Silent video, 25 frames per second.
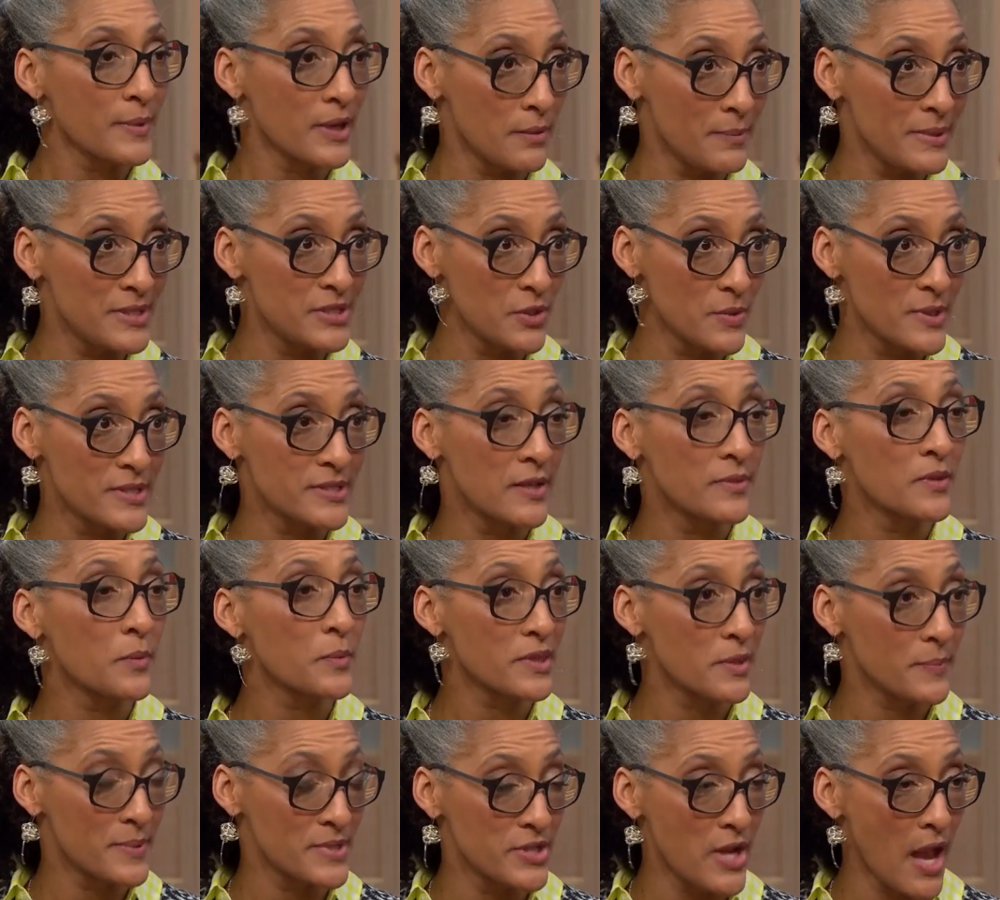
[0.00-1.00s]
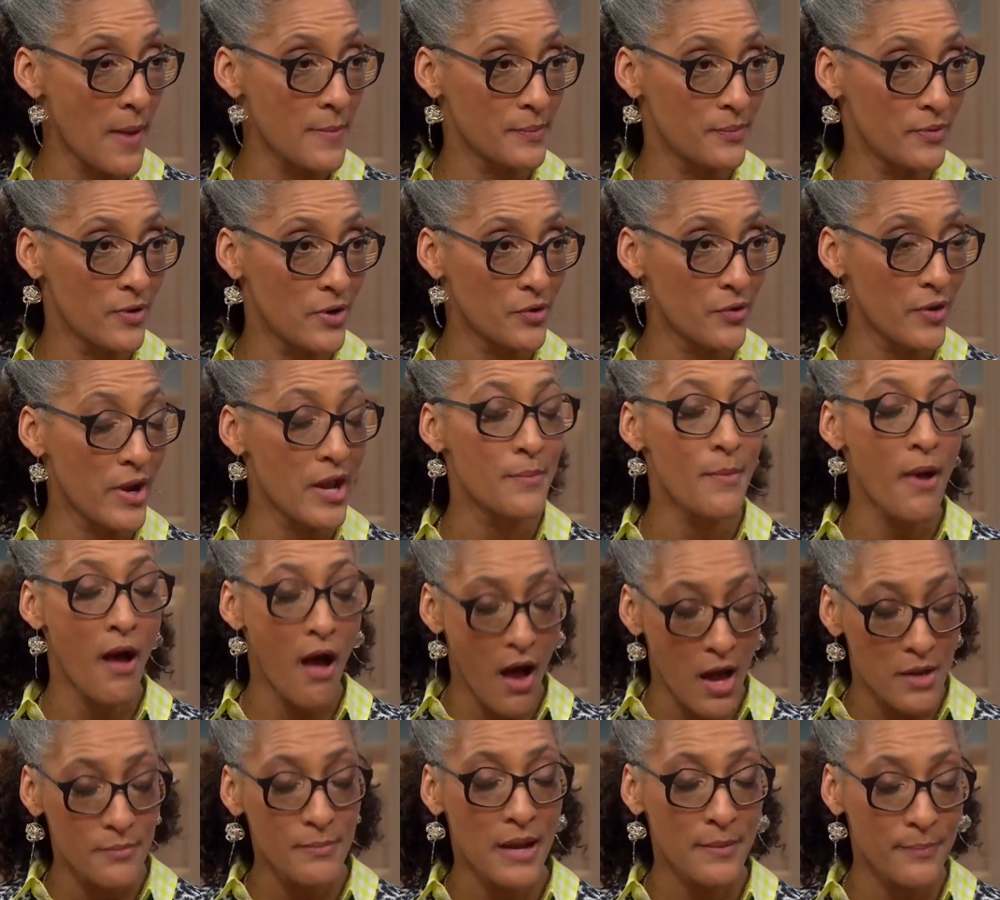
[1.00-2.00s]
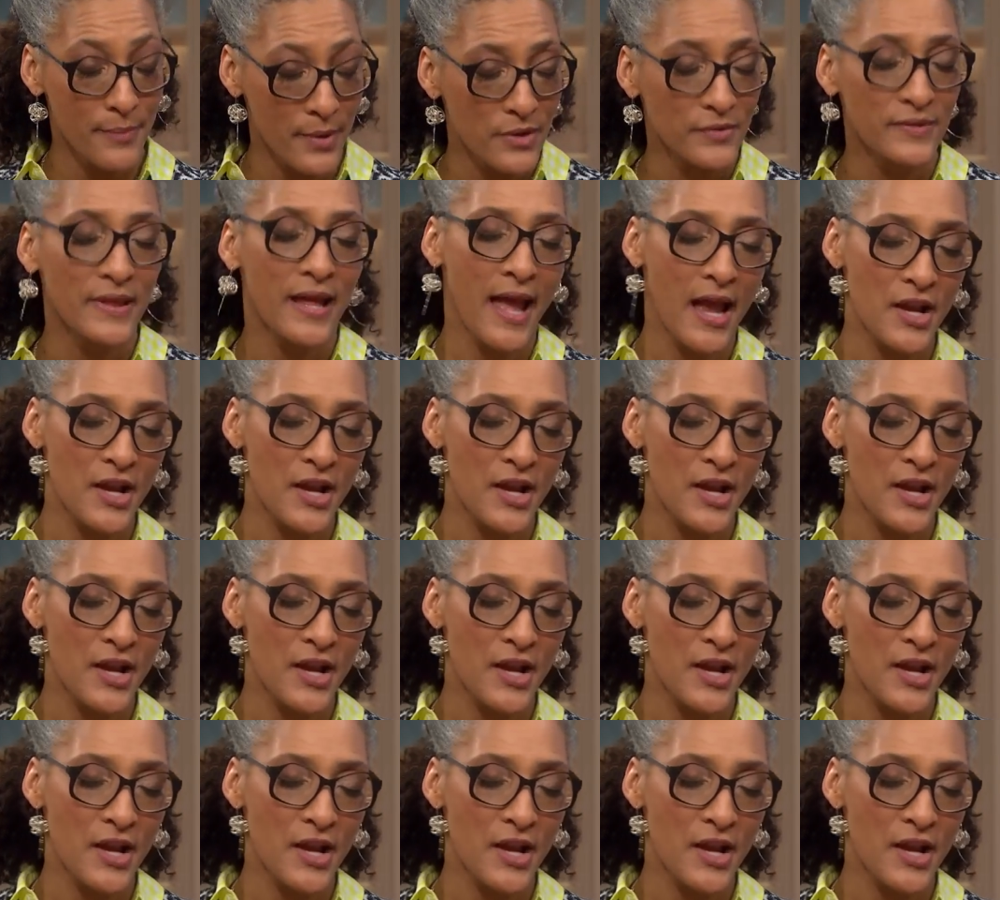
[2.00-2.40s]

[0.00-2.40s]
going to yeah, be yeah. doing something with the pajama program on my birthday.